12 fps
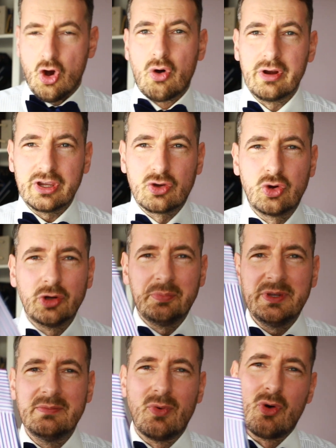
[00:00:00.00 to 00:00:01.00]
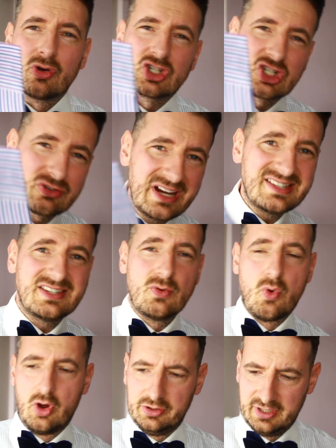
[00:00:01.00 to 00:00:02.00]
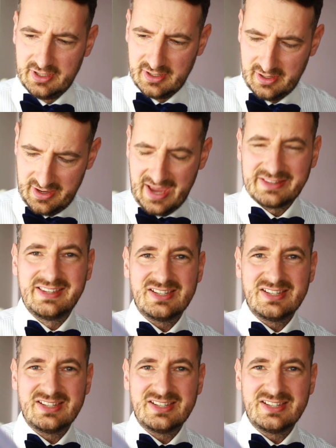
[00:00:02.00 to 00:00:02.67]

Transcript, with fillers: Or it could be more dressy one, like